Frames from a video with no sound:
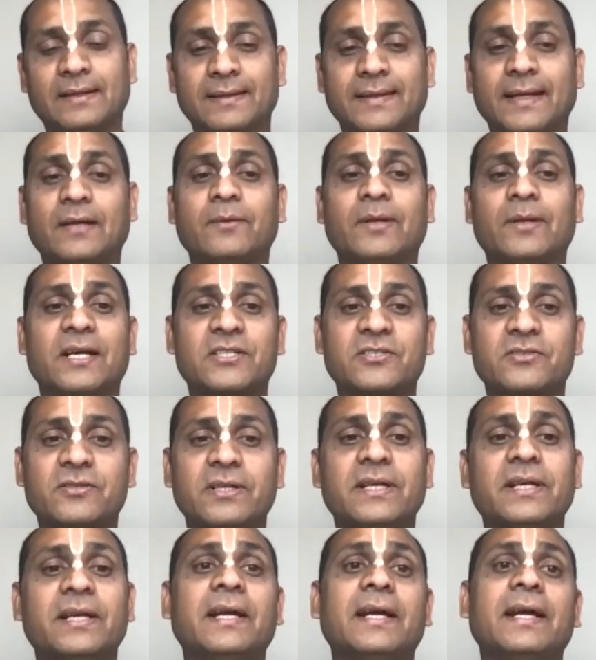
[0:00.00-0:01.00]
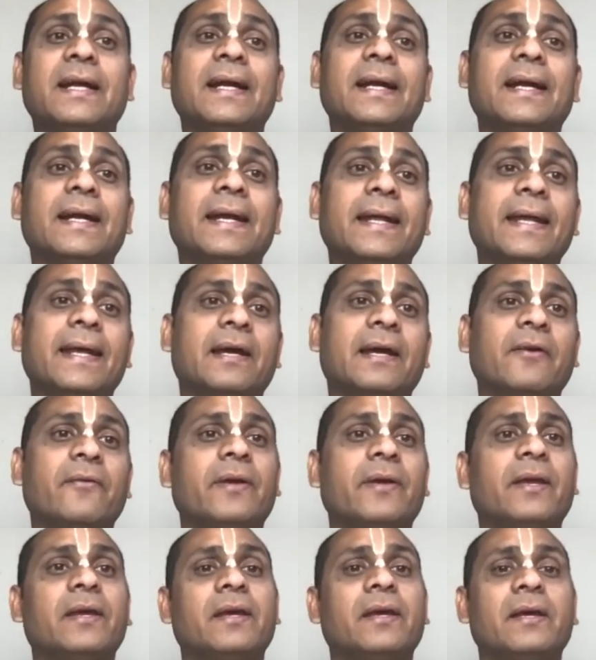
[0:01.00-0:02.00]
that will actually take
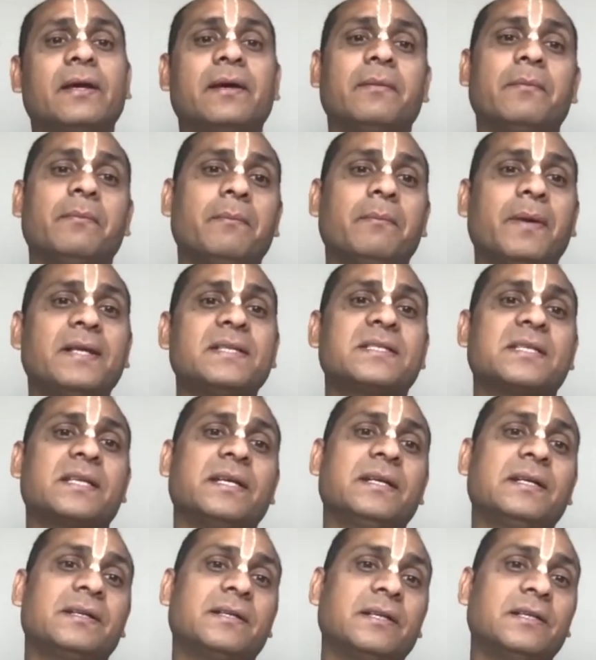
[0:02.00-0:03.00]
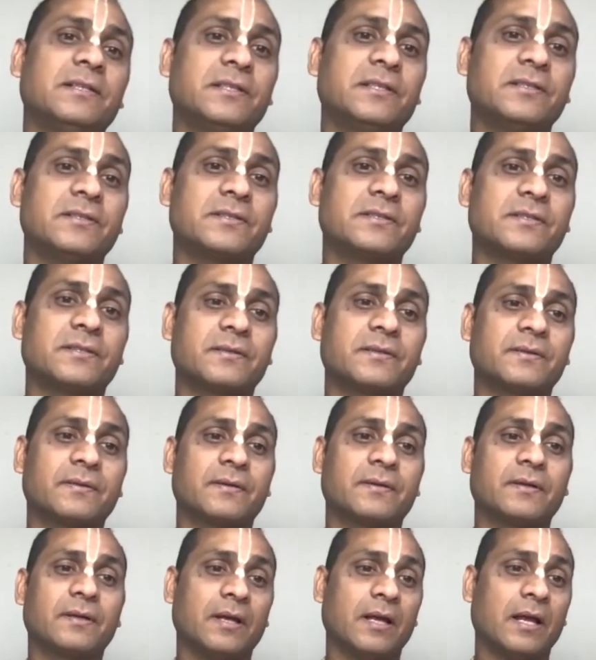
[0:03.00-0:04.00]
away man's intelligence.
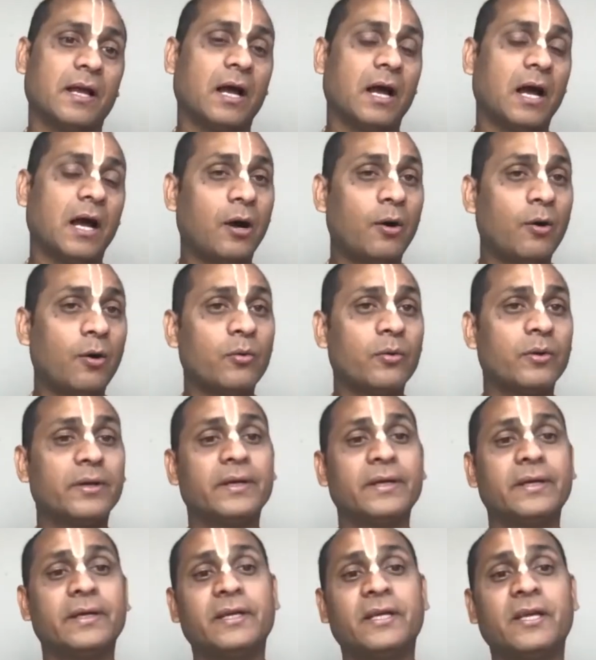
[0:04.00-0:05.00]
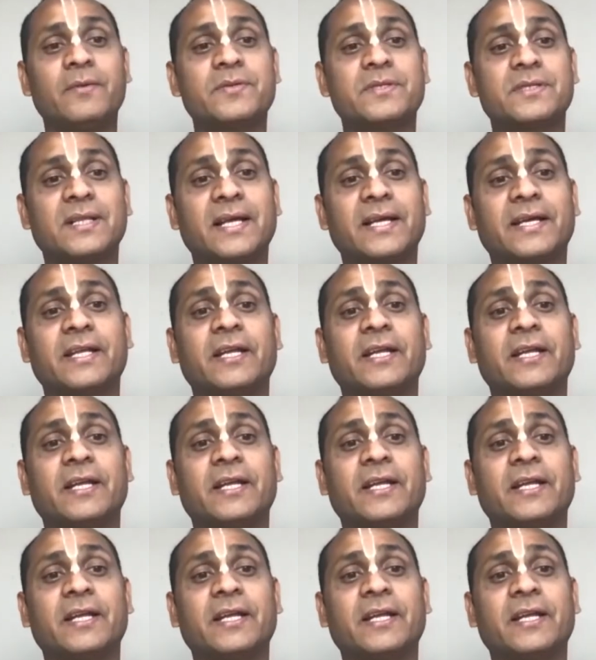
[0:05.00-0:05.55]
How? He gives like